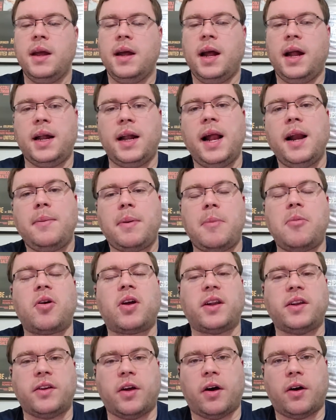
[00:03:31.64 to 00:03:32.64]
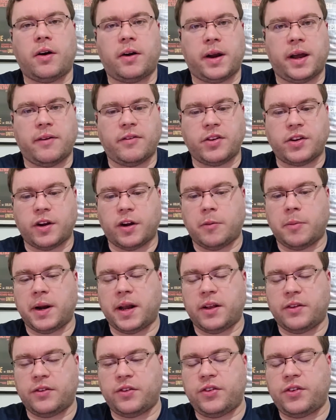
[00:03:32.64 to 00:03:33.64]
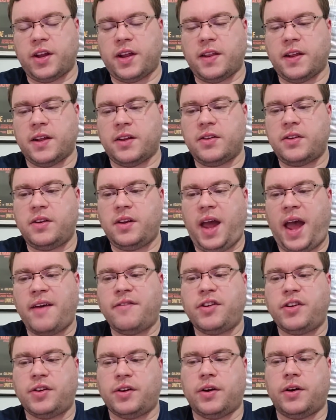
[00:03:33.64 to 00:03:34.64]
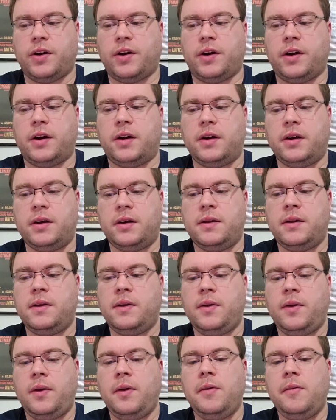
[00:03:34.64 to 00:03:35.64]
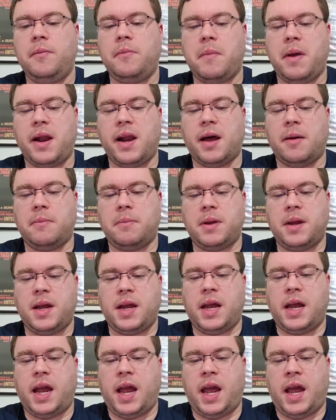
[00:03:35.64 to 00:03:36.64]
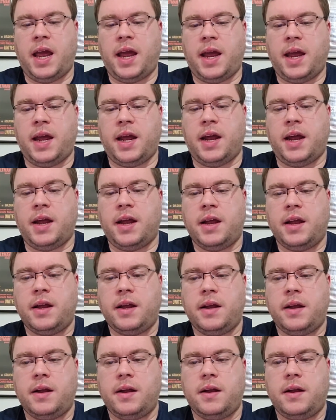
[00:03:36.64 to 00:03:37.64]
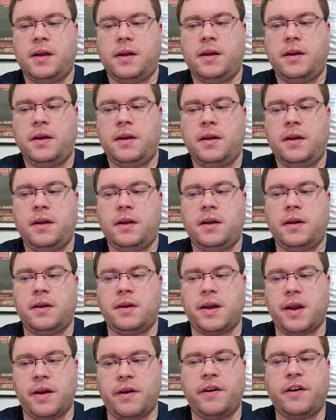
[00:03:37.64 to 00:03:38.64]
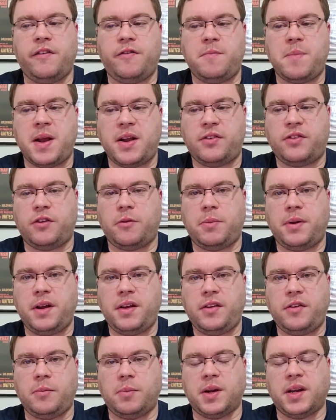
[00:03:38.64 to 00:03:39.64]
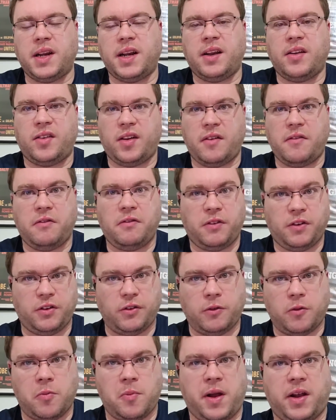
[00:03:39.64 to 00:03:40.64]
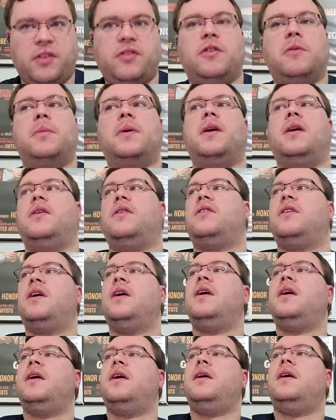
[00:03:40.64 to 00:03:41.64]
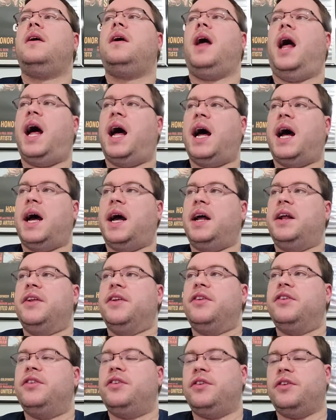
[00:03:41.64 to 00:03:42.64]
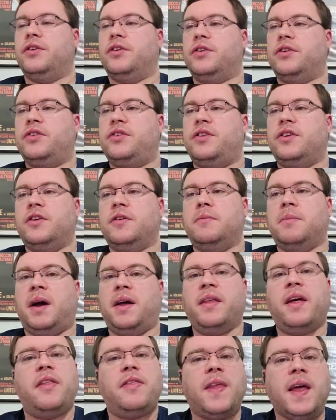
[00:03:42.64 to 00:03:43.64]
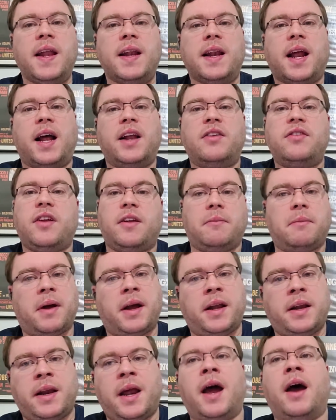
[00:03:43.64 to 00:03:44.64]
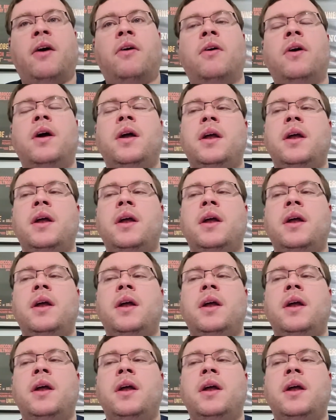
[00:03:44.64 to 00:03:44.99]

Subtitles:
a lot of people can dog on Avatar, but I'll just say this. Avatar may not be a narrative masterpiece, but it is a visual masterpiece. I still stood by that then. I stand by it now.